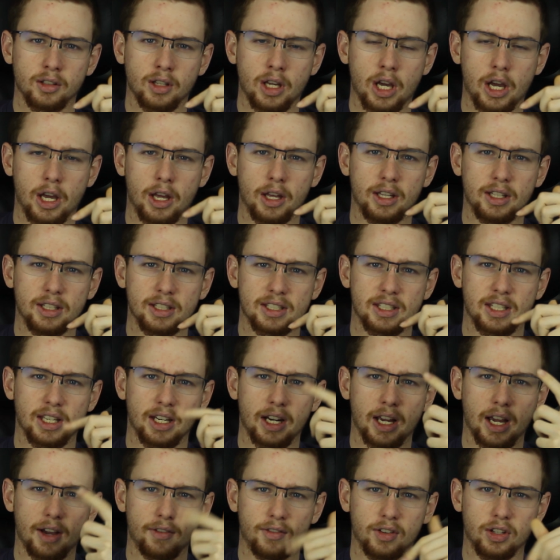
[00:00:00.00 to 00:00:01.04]
instead
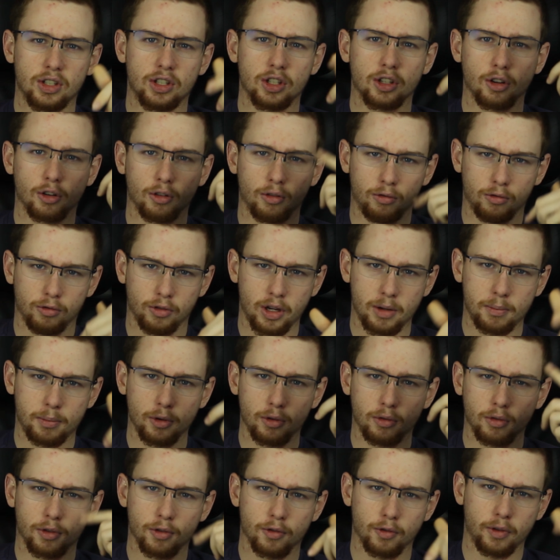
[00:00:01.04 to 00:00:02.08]
of having to go
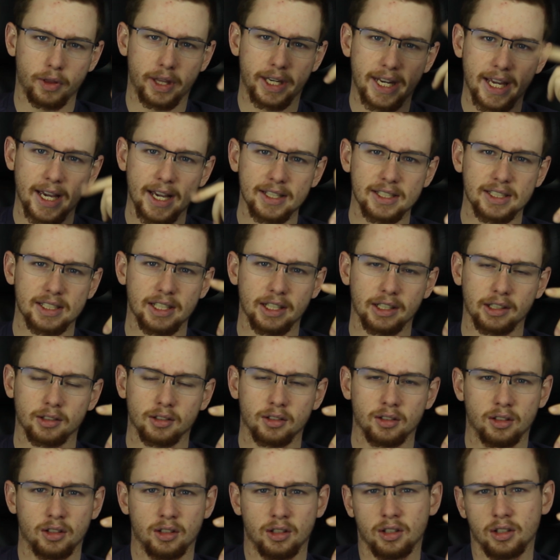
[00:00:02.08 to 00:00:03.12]
reboot through the testing.
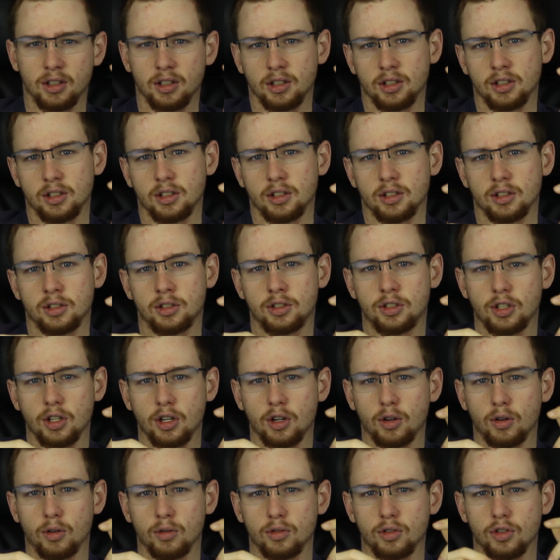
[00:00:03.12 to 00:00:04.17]

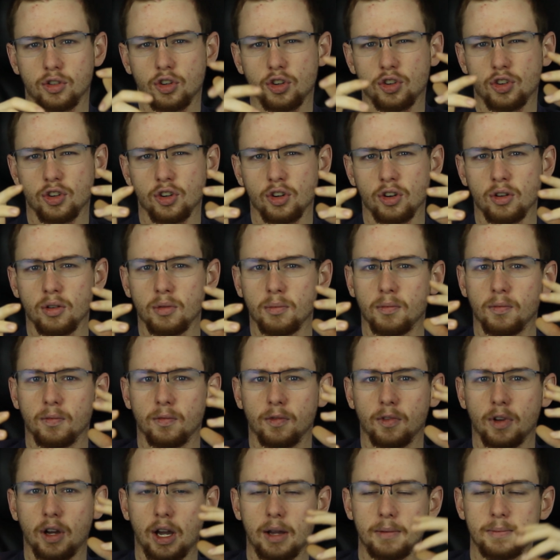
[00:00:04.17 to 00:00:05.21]
So sure,
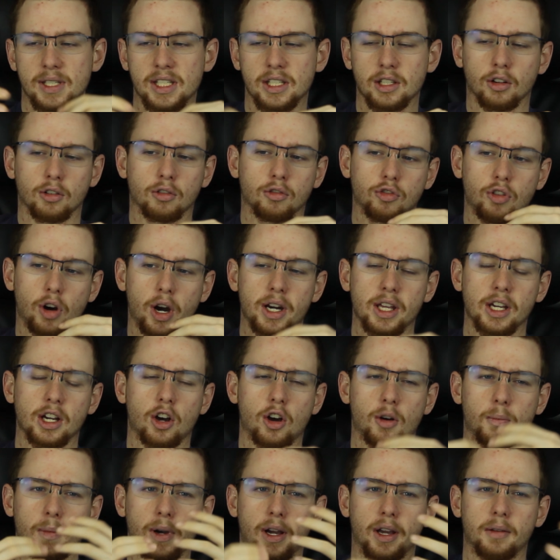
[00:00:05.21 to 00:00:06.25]
I'm still running
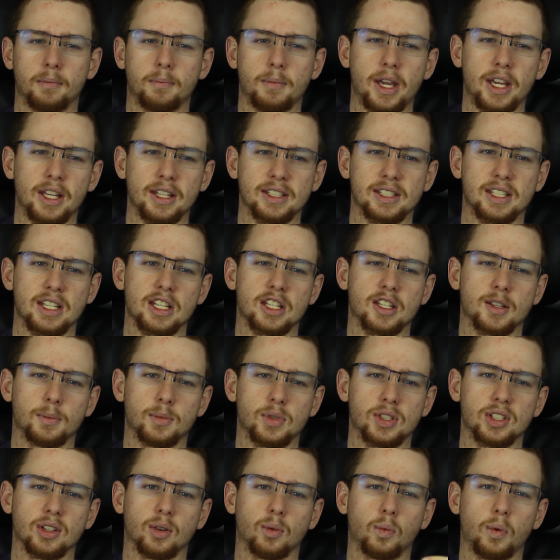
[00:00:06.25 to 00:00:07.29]
on my main
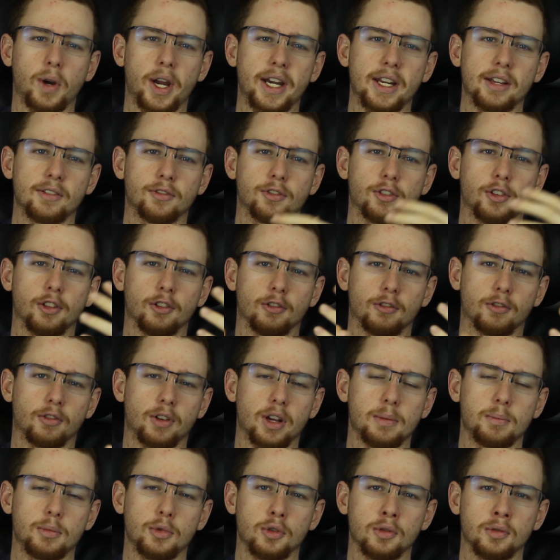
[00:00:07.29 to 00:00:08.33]
system, still waiting for the
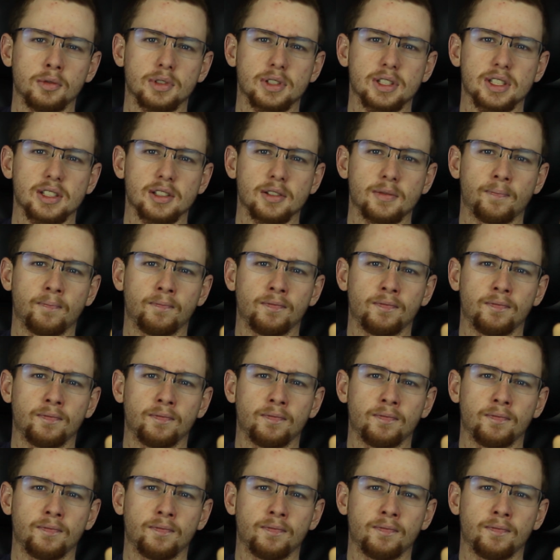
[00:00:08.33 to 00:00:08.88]
reboots,